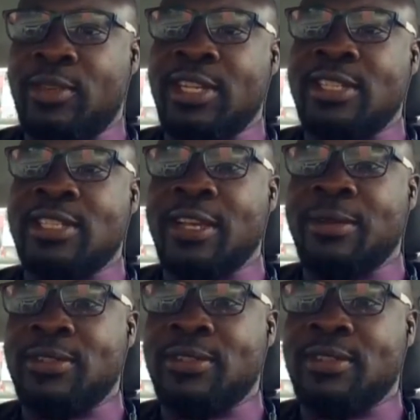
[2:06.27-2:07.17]
in
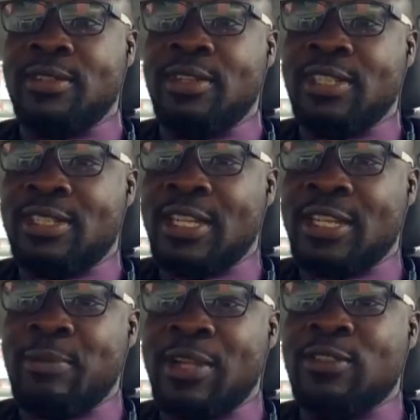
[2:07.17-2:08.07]
recent times.
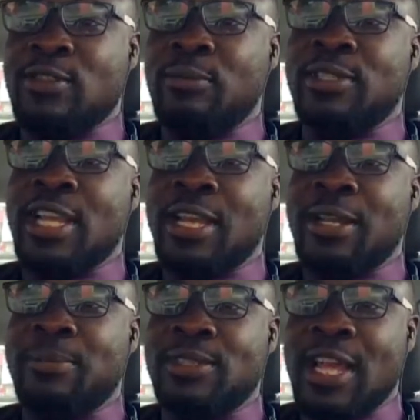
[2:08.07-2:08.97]
The statements
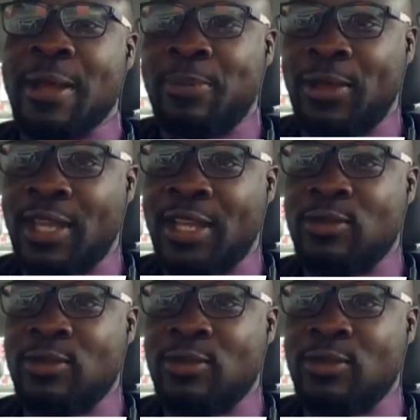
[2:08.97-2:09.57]
sometimes